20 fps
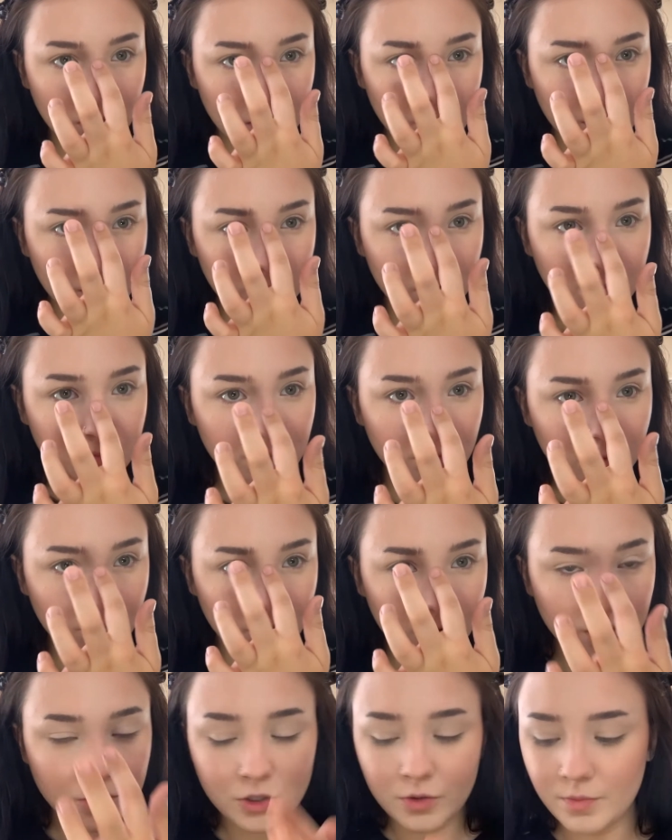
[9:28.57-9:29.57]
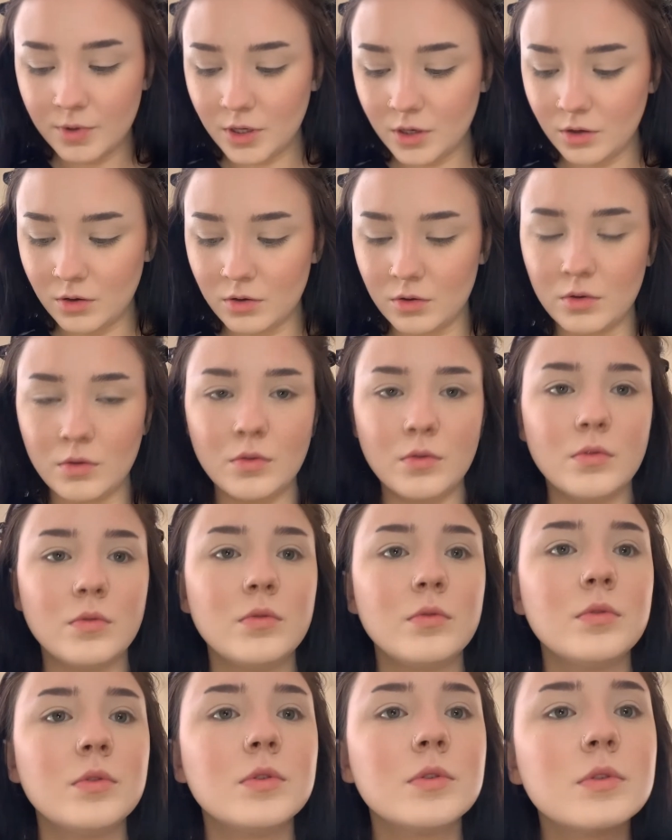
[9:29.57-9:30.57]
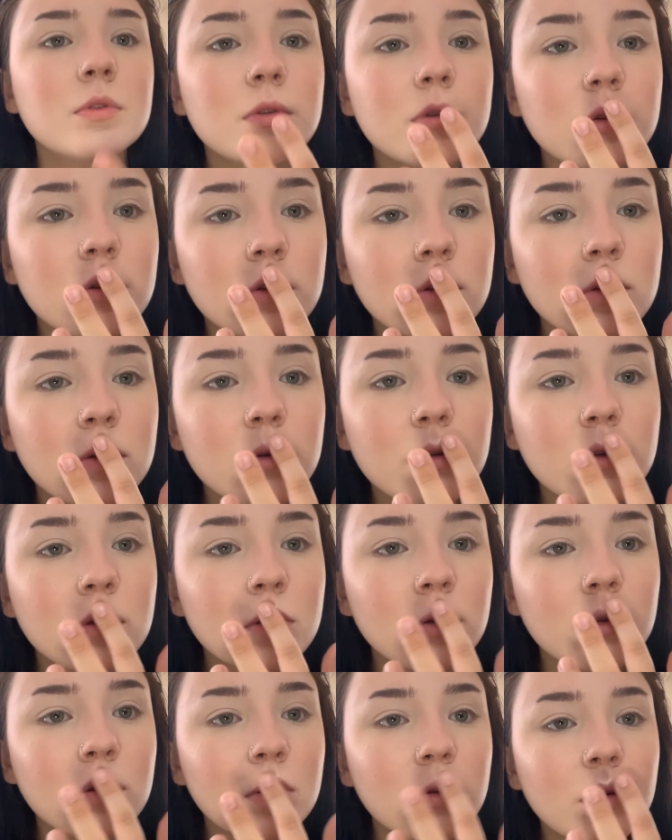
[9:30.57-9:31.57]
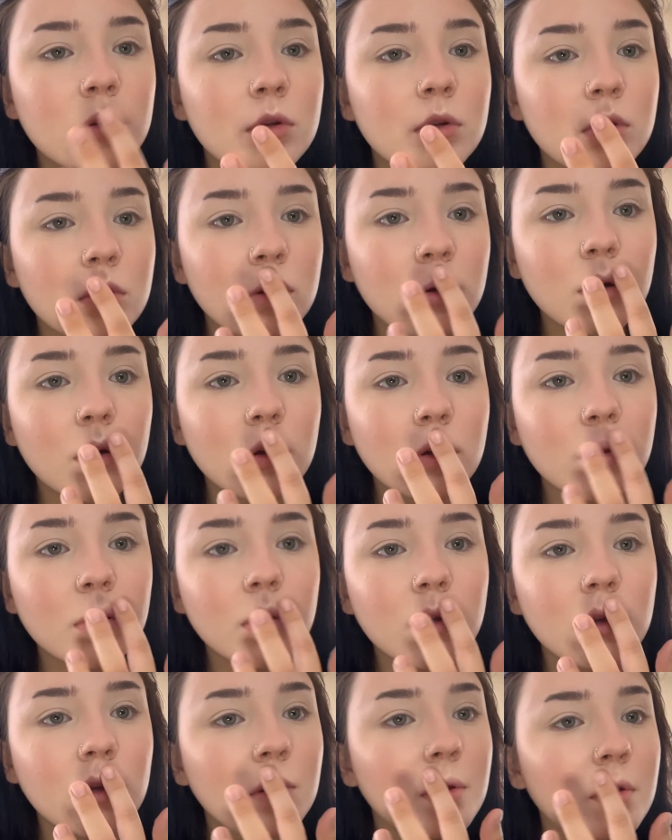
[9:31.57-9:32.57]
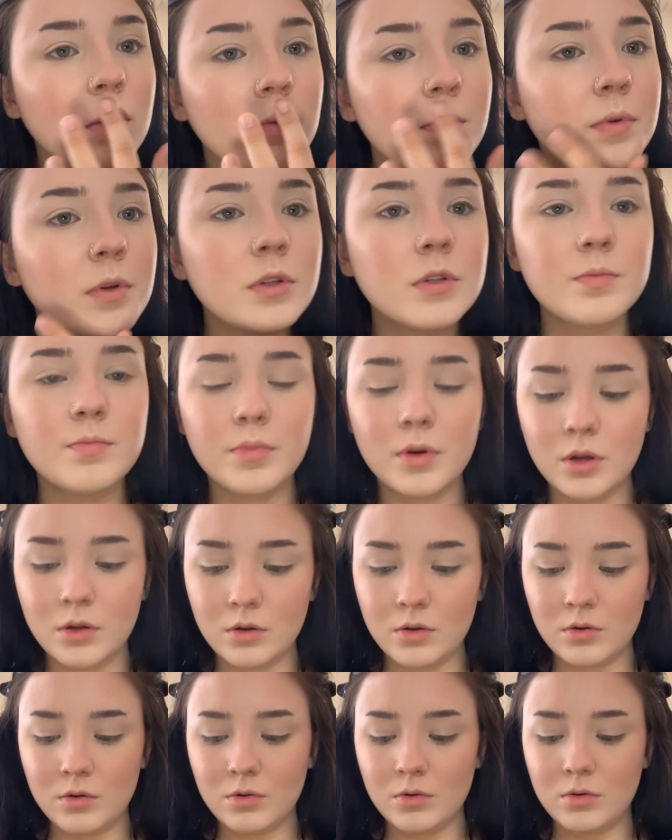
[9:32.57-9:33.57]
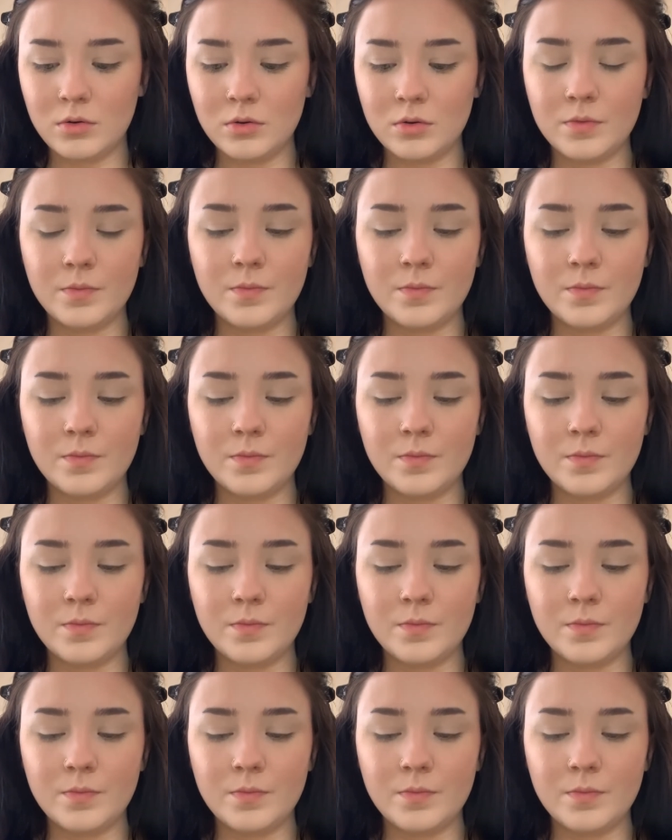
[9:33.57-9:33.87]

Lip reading: on the bridge of my nose, on the Cupid's bow,